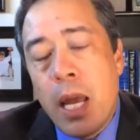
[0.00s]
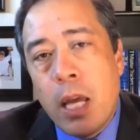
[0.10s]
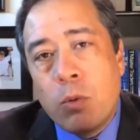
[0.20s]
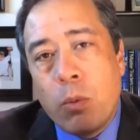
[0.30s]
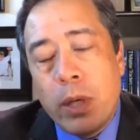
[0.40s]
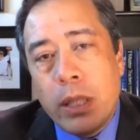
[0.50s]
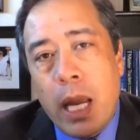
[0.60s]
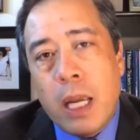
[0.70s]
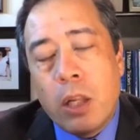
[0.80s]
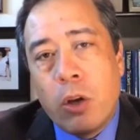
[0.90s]
is when we
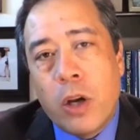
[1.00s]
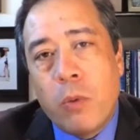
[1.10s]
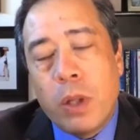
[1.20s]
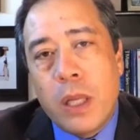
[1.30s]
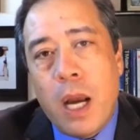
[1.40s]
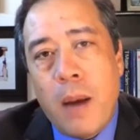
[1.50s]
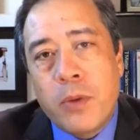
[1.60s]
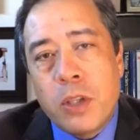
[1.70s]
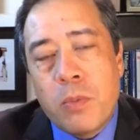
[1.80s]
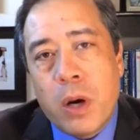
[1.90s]
take a look at what the
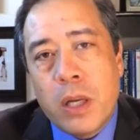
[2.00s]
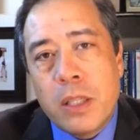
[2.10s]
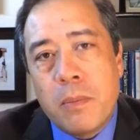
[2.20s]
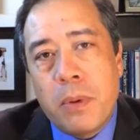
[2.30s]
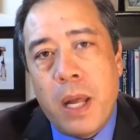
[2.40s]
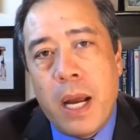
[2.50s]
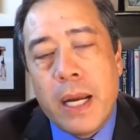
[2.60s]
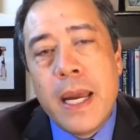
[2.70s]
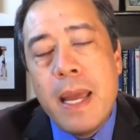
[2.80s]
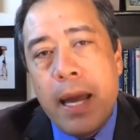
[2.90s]
options market is implying.